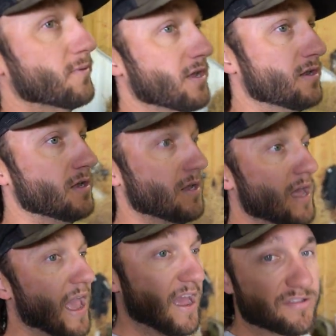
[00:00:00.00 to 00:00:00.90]
been
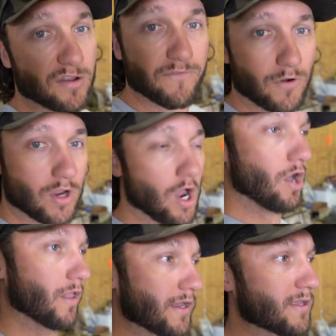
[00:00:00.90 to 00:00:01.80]
asking for
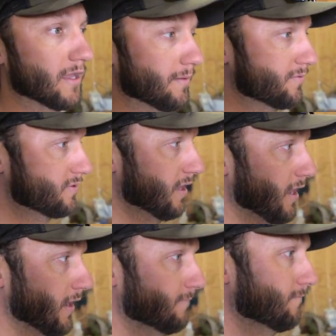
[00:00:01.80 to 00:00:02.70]
calling tips,
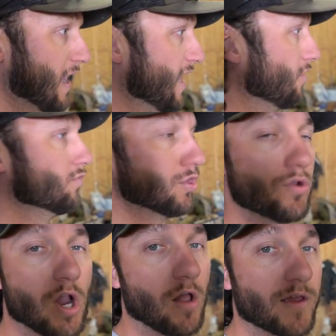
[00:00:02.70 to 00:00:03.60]
and I don't do
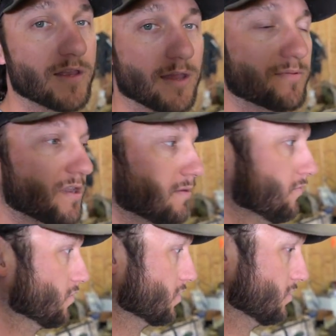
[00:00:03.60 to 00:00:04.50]
calling tips
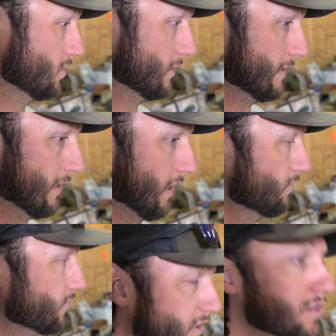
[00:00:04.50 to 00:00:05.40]
anymore. I
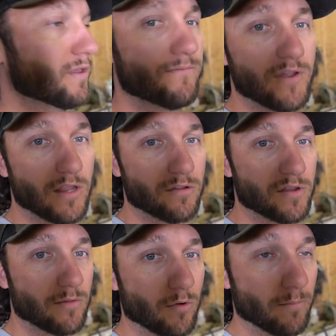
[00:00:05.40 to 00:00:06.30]
don't really do them videos
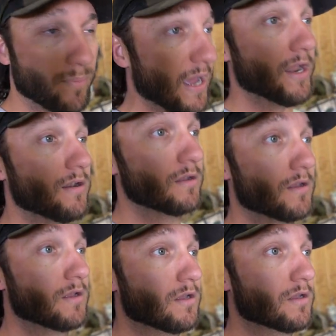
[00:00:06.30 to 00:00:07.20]
anymore, but
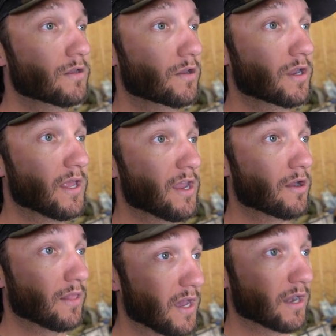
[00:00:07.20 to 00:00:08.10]
you're going to hear
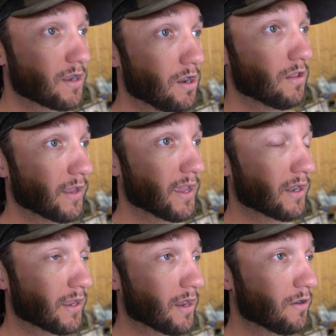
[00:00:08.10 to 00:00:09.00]
a lot of calling out
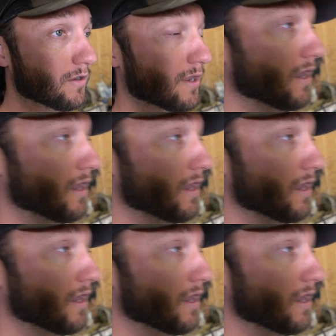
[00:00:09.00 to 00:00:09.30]
of Gerald and